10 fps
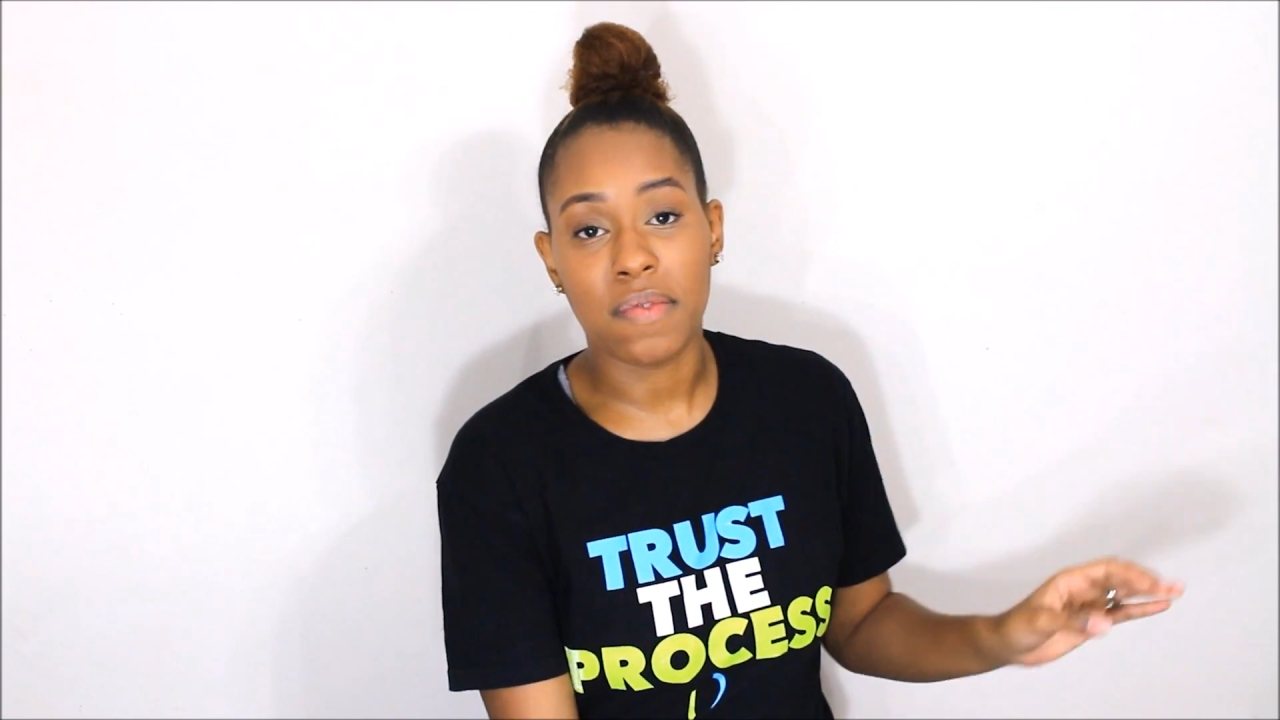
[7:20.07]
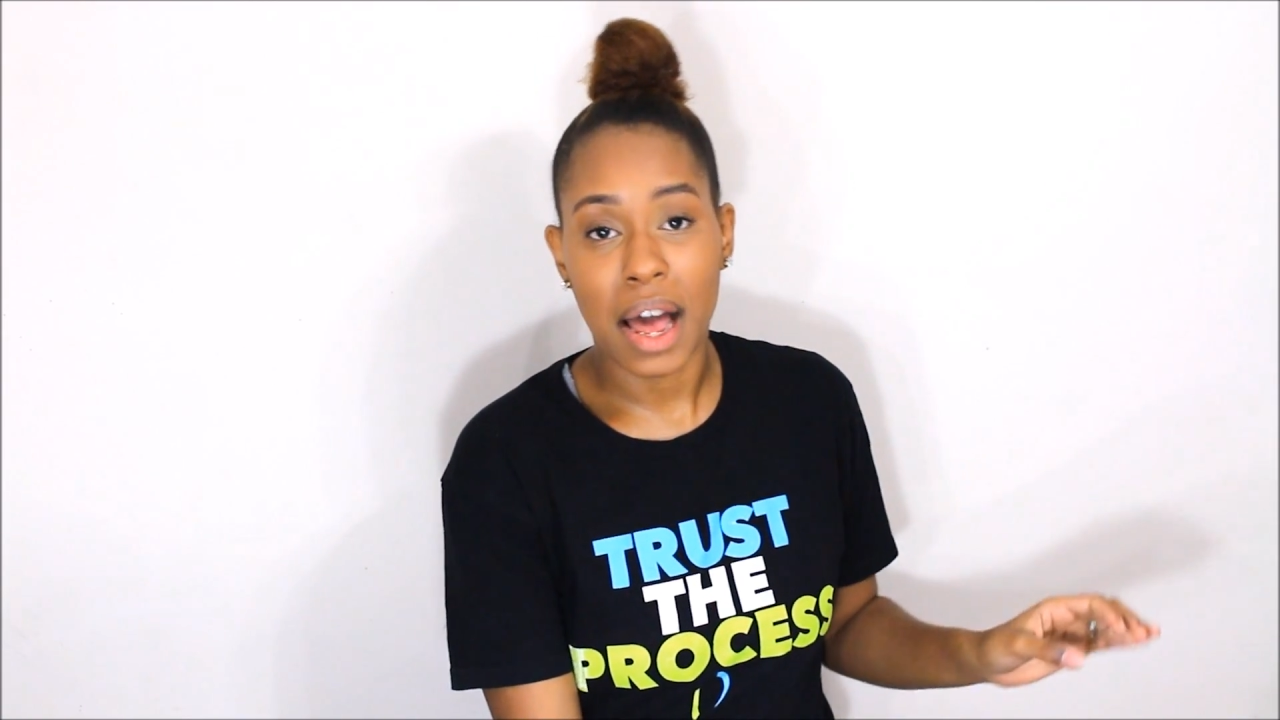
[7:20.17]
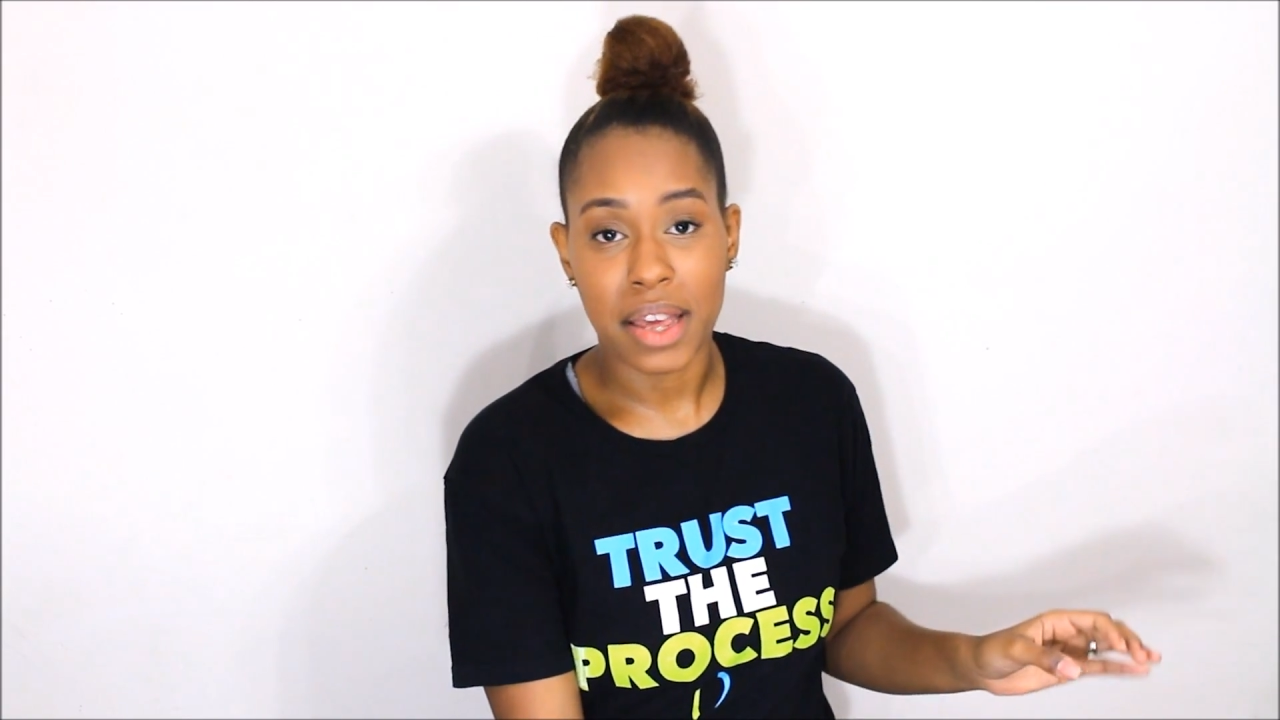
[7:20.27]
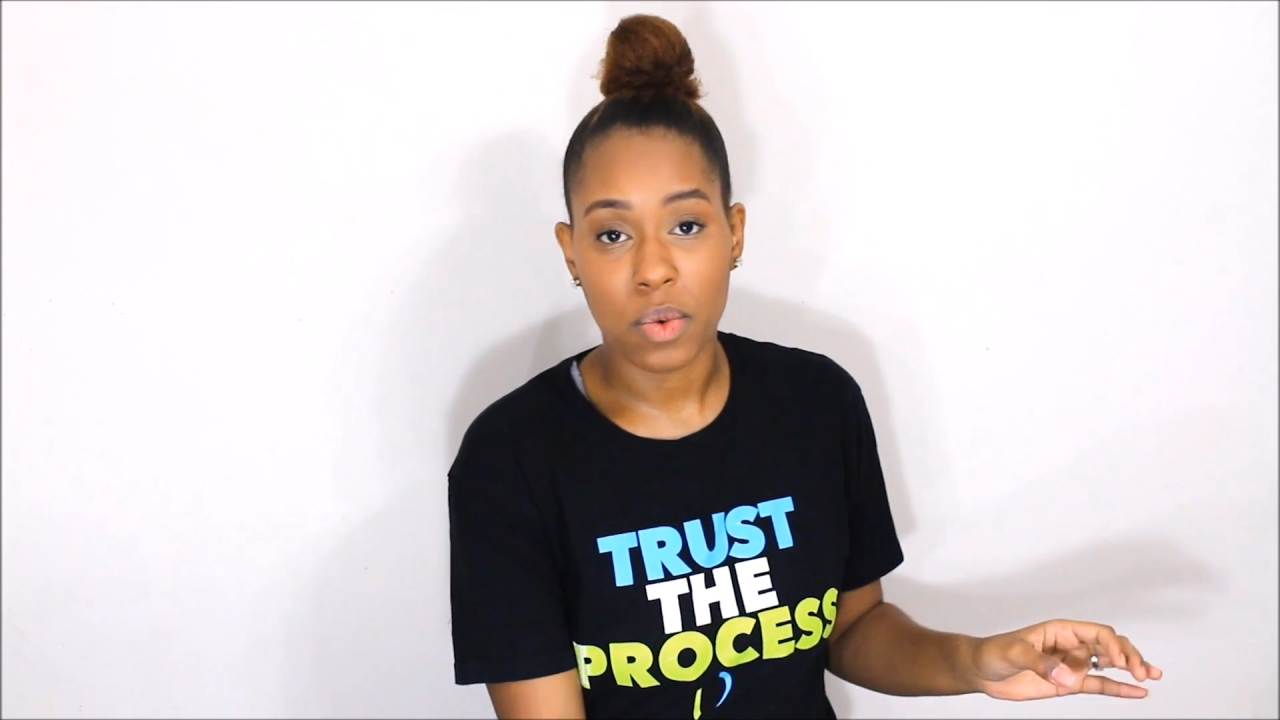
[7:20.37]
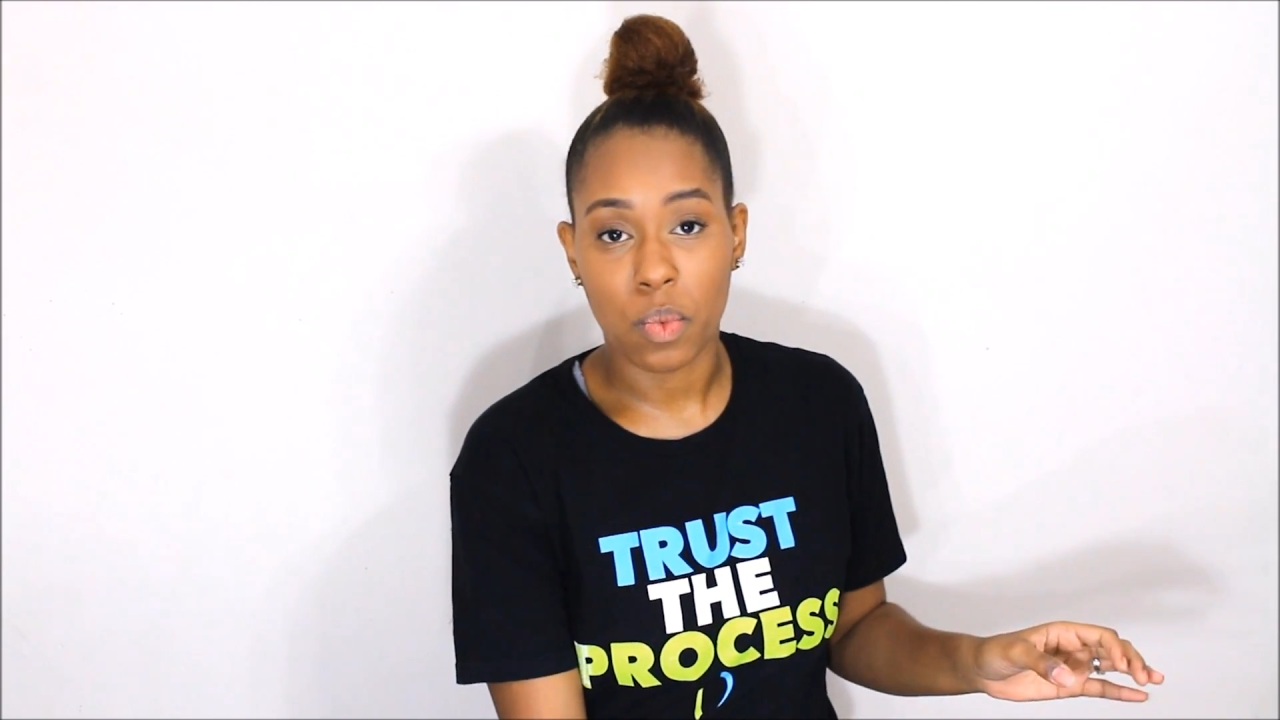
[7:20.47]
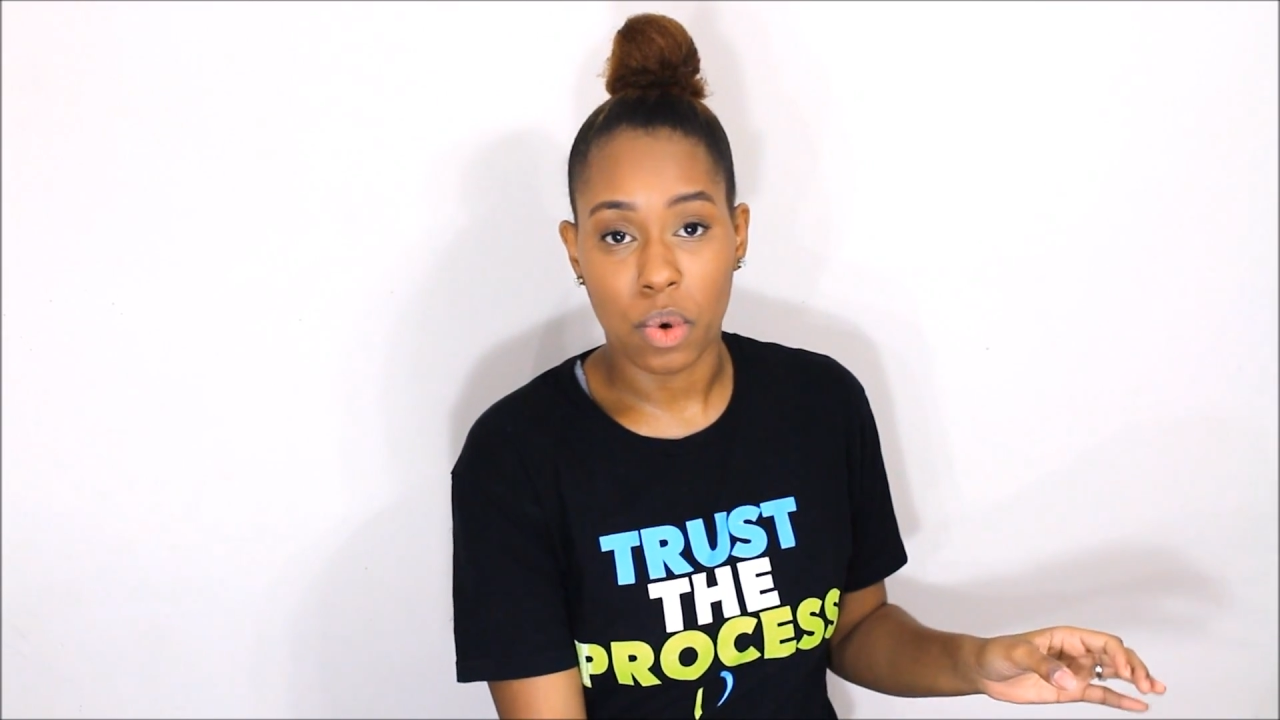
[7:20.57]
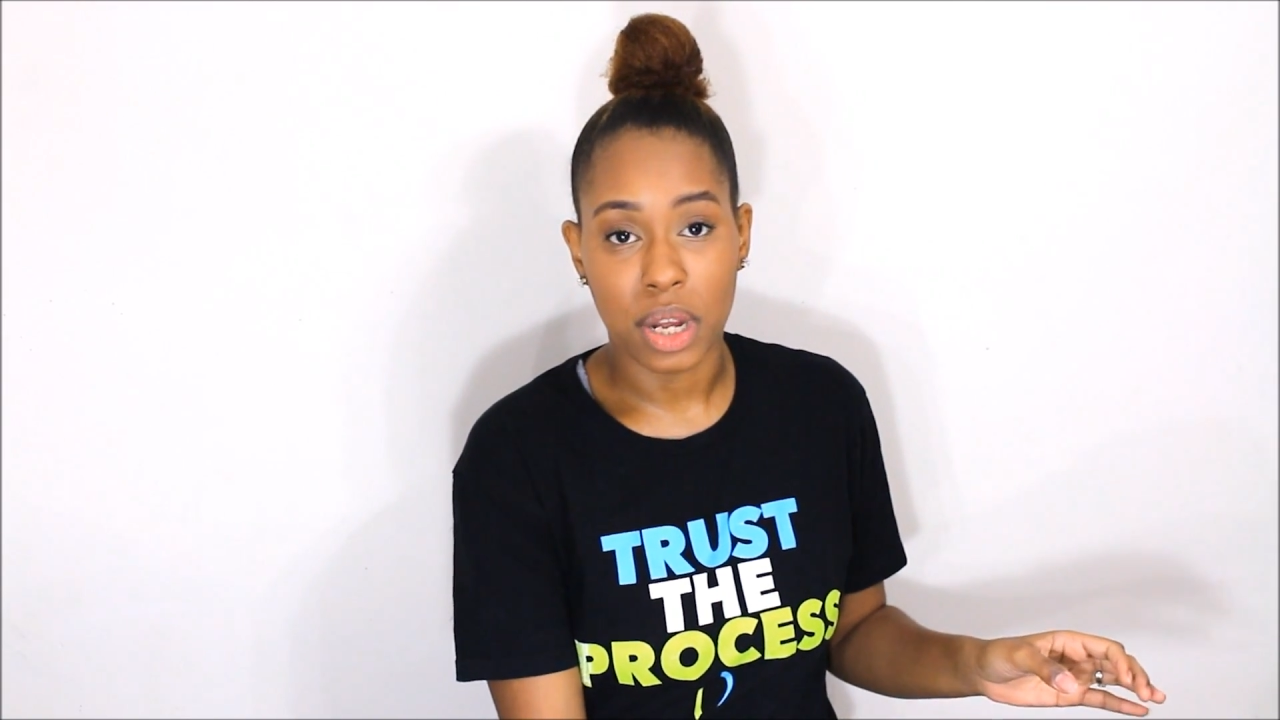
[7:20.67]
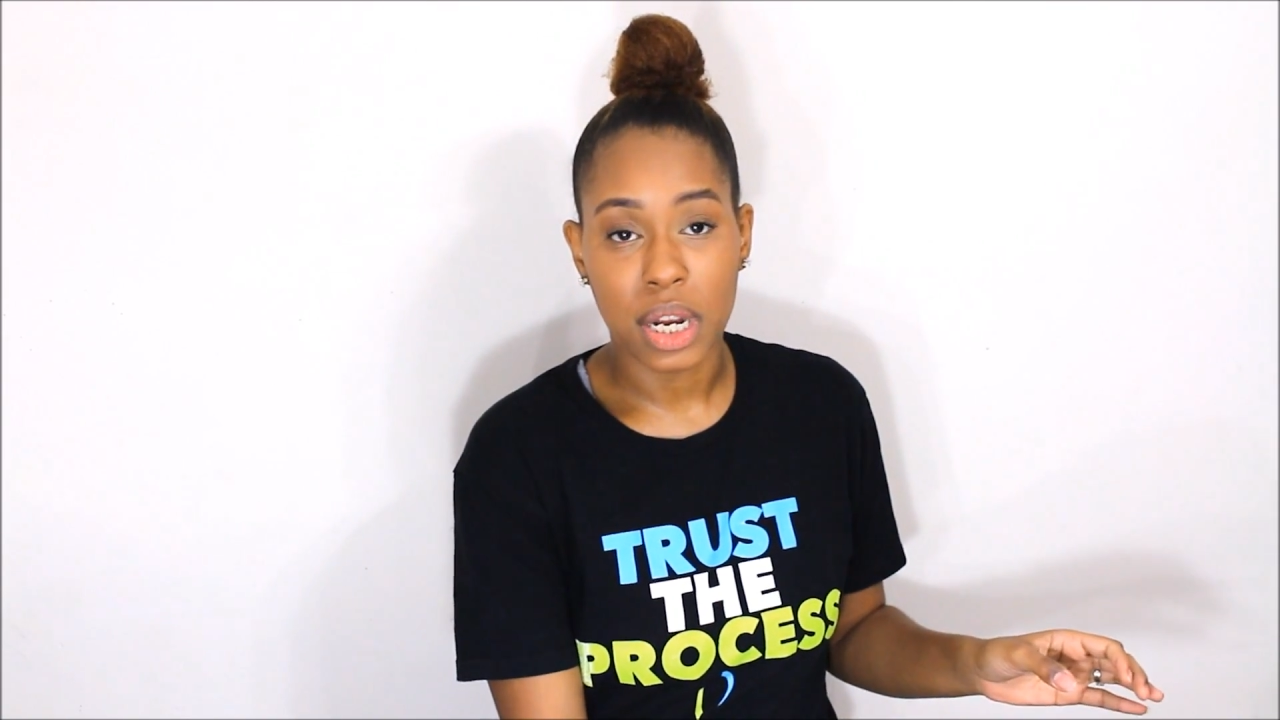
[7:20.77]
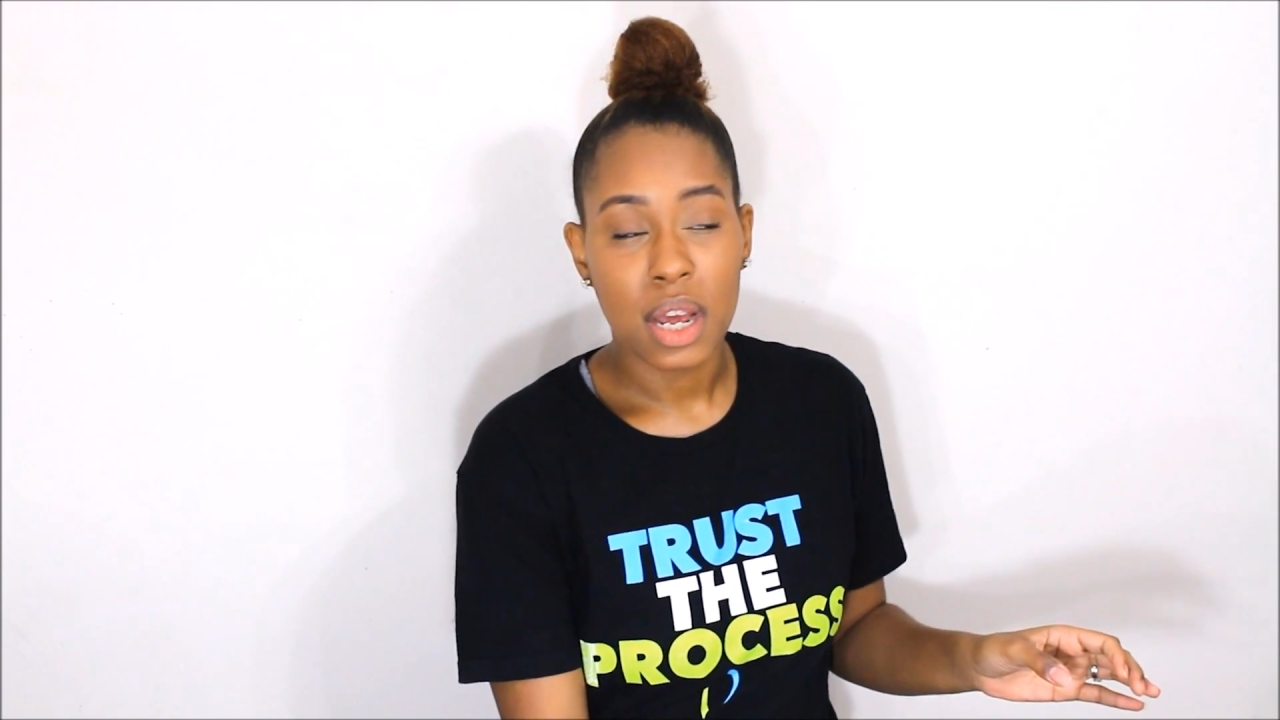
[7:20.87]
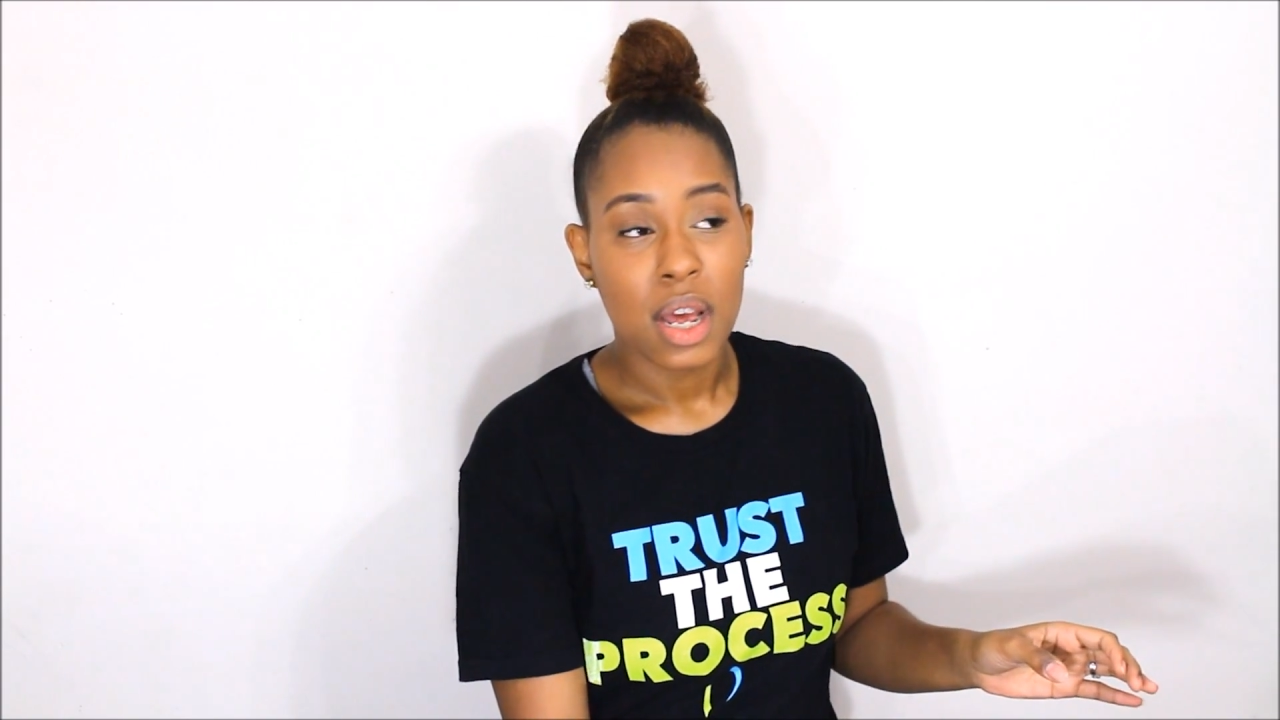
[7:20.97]
volume
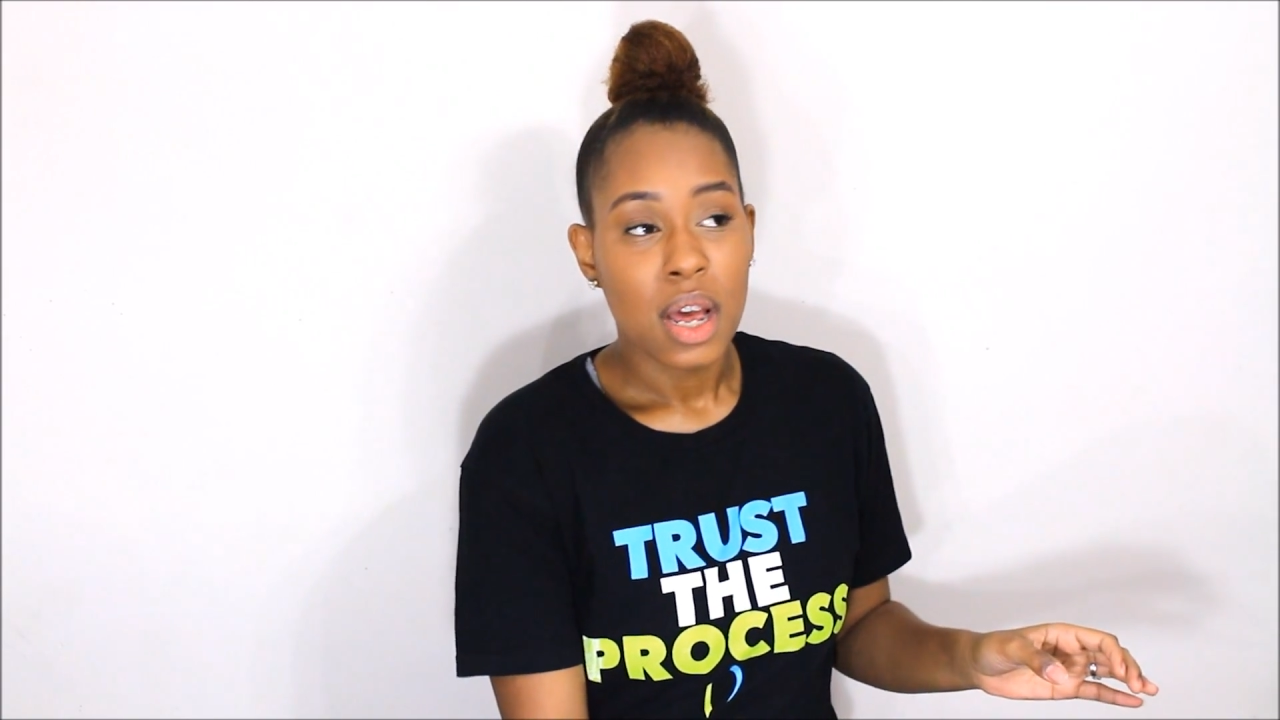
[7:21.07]
1.